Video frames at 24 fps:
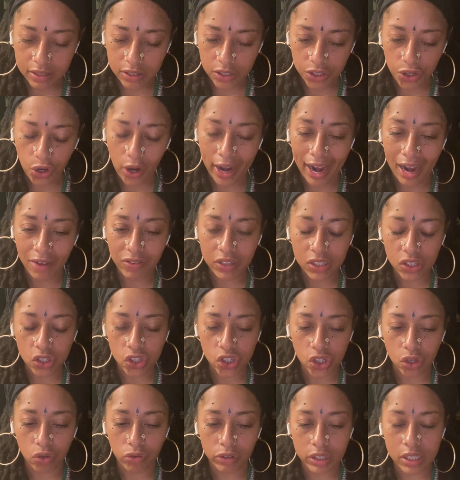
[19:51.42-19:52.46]
you're having to
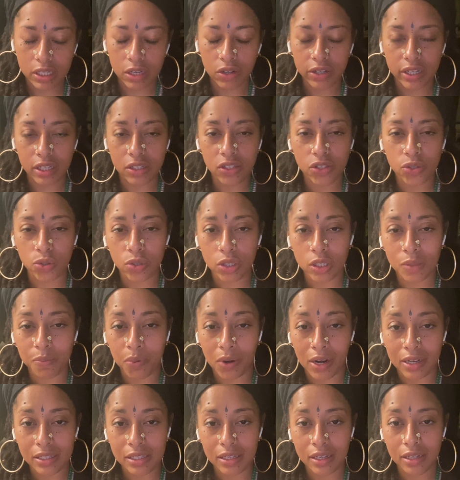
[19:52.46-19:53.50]
show resilience through this
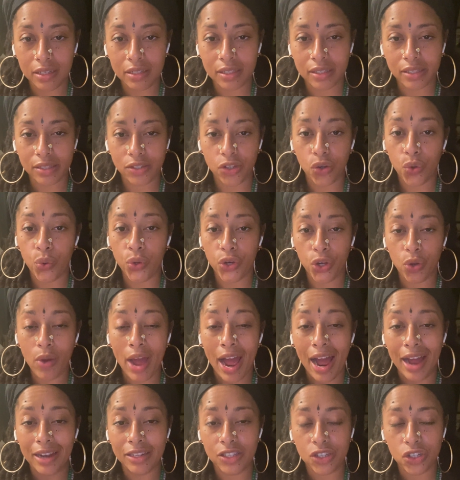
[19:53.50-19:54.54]
process. You
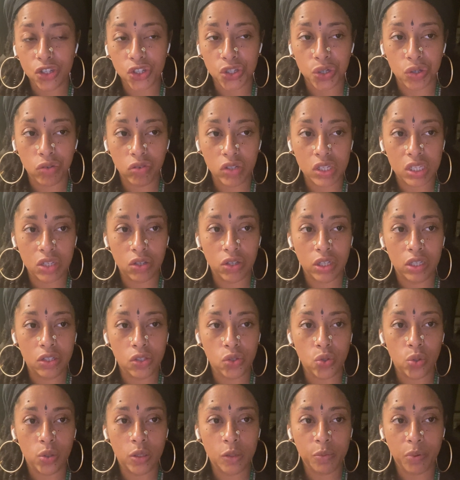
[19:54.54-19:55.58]
had to show resilience
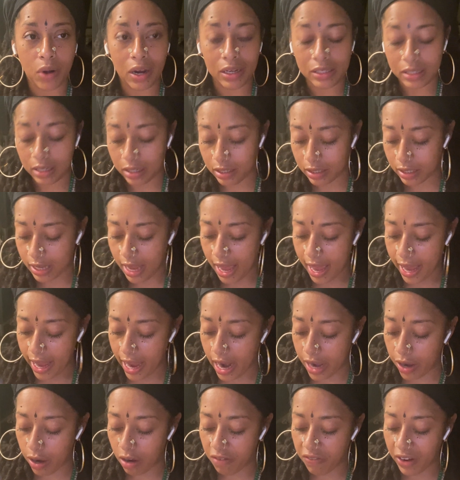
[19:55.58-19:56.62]
through this process. And
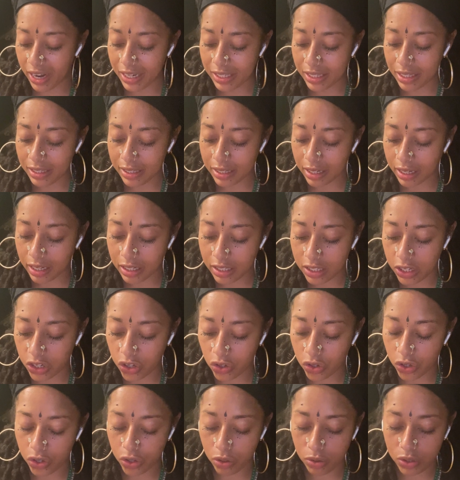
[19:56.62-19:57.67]
your advice is to continue
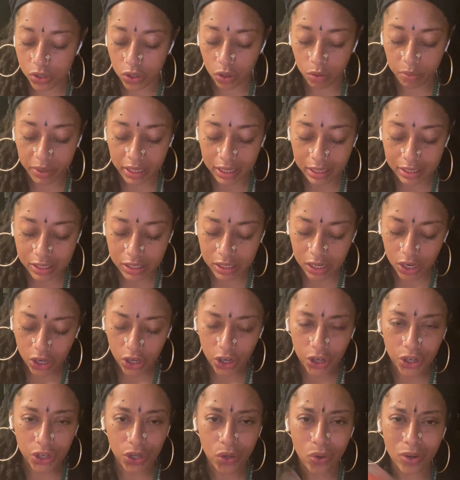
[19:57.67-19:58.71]
to do so because
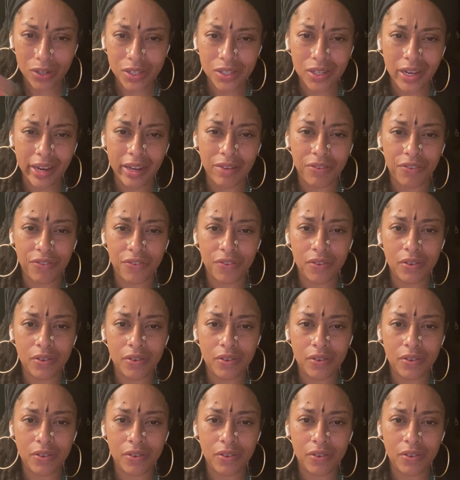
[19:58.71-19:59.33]
you're safe.